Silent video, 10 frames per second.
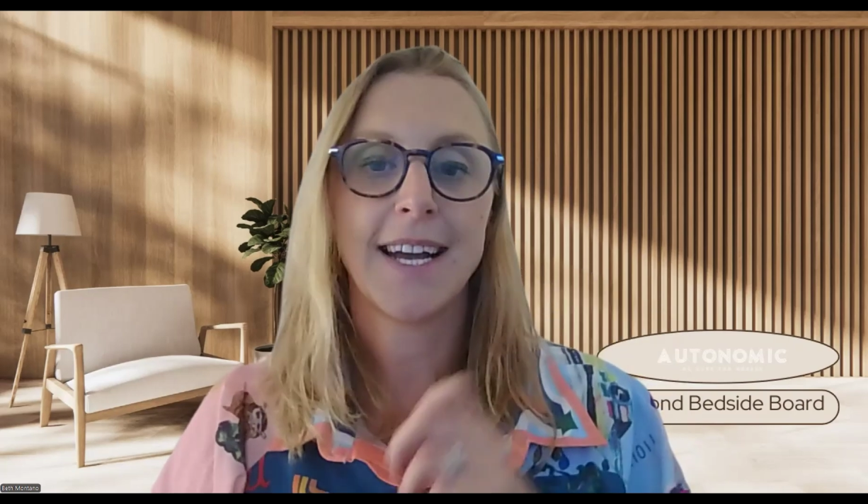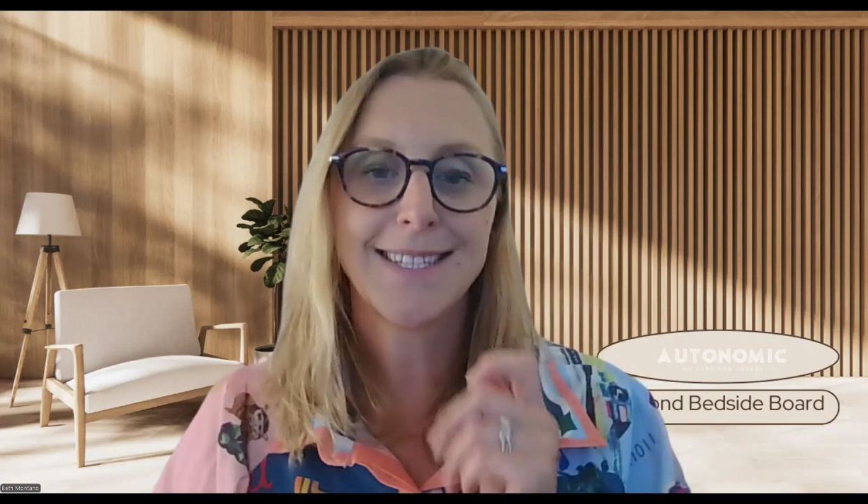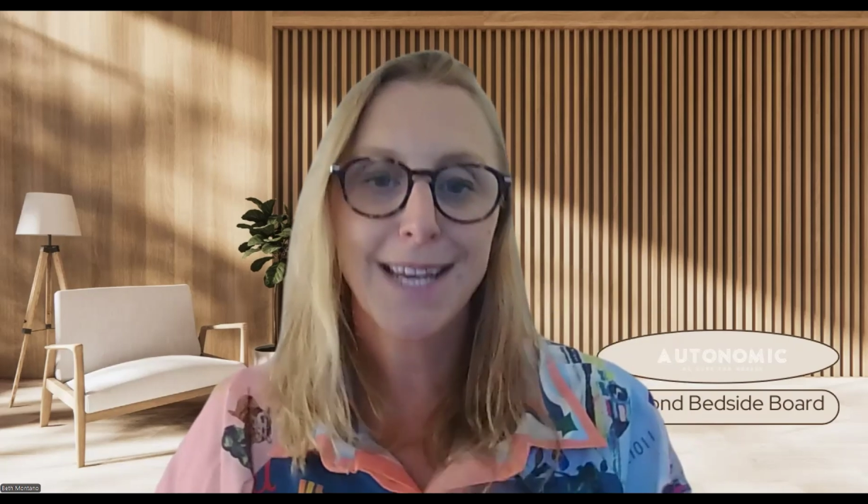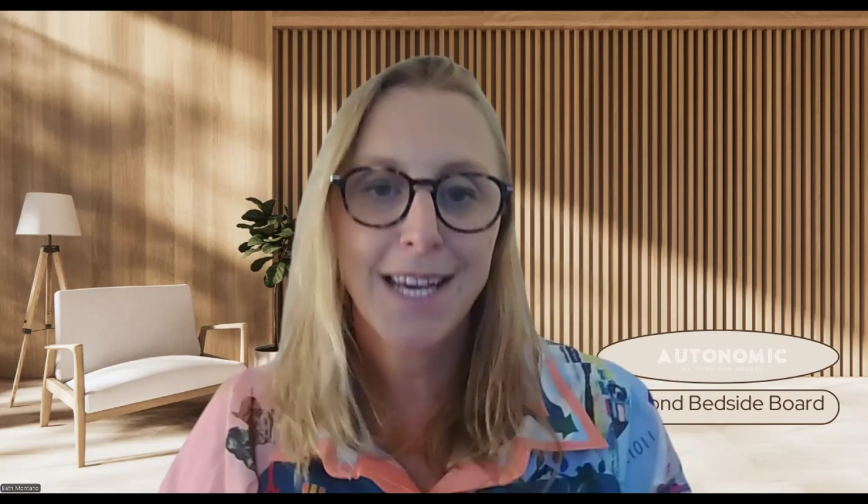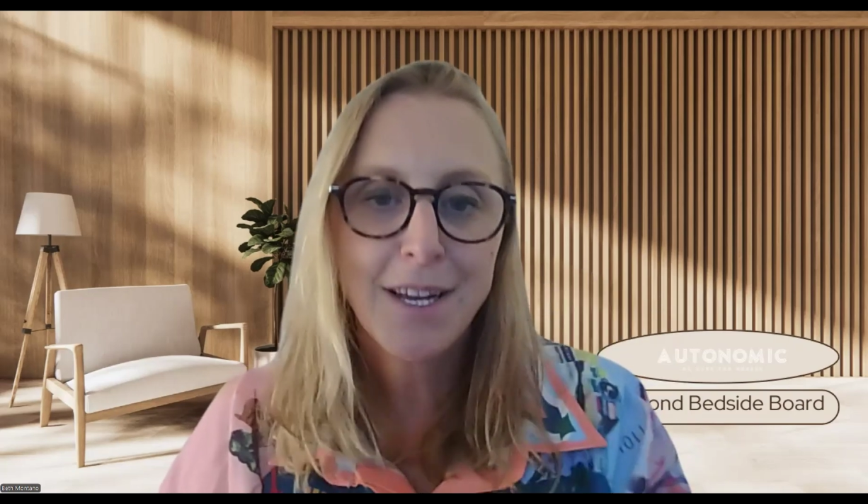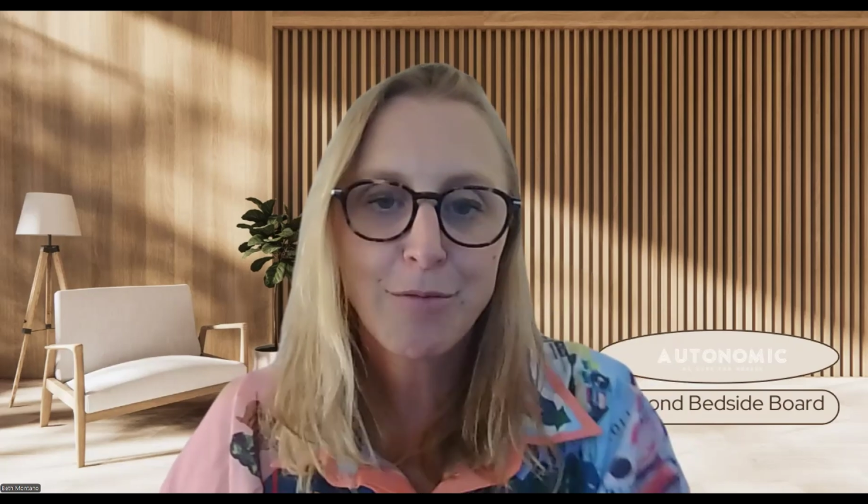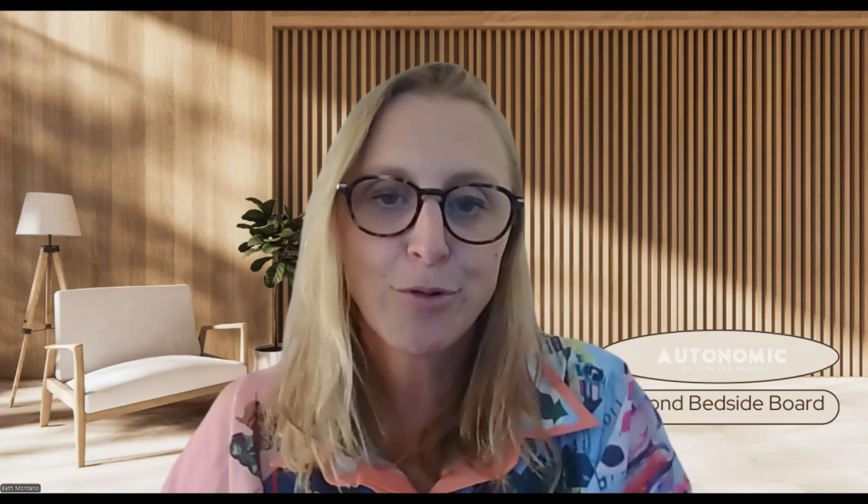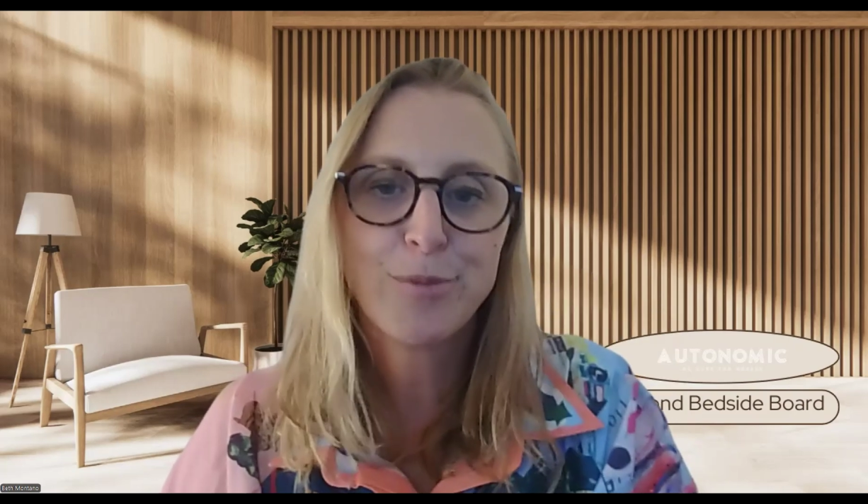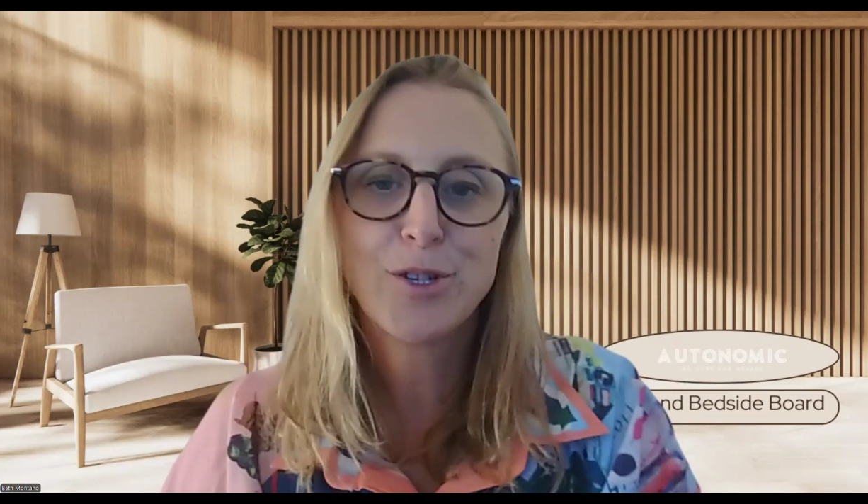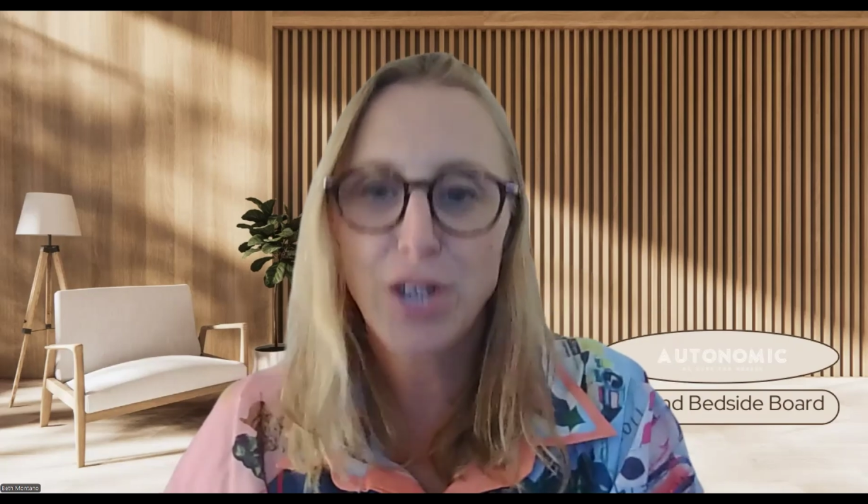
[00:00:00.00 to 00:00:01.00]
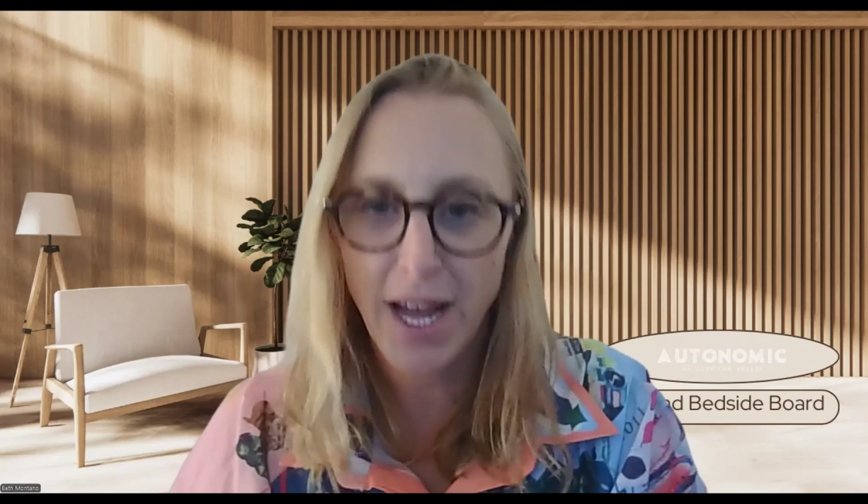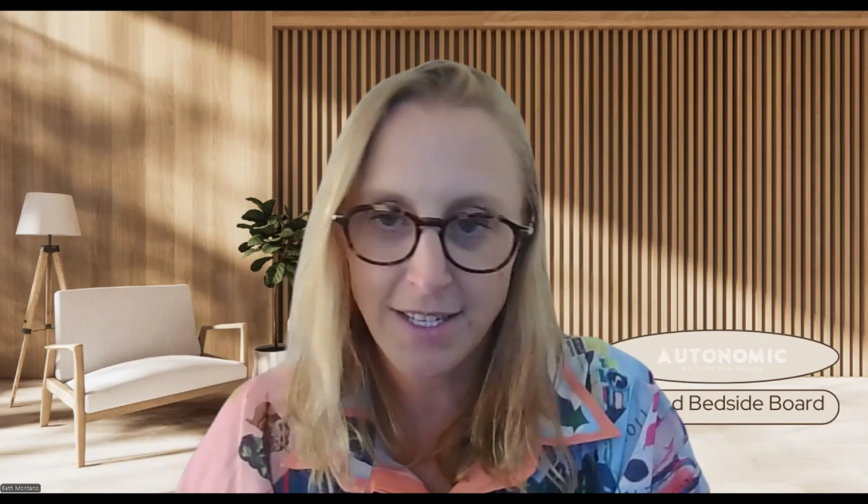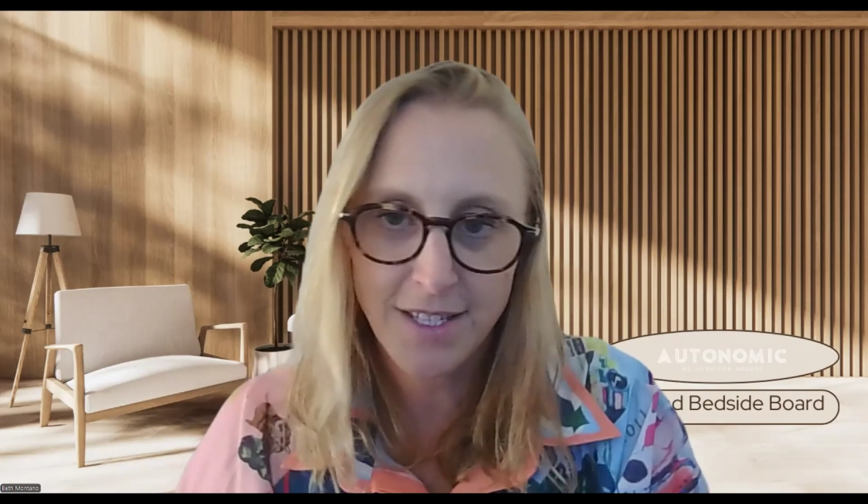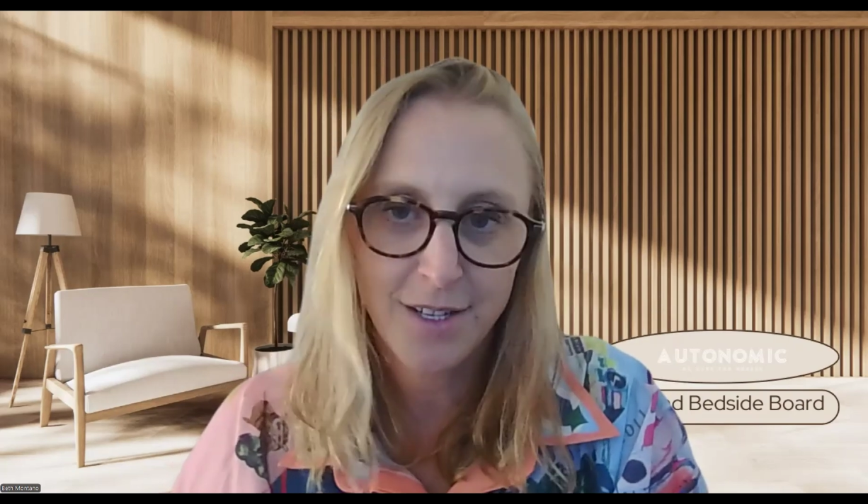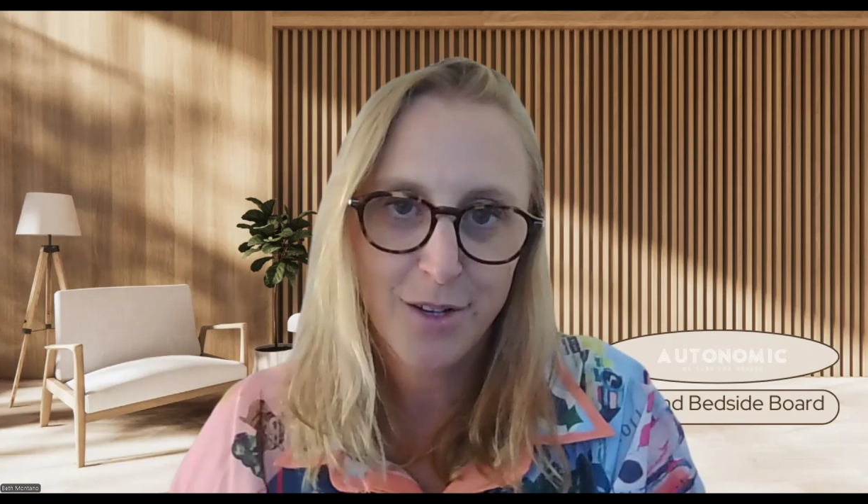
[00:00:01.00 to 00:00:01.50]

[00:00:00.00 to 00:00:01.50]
tea room chat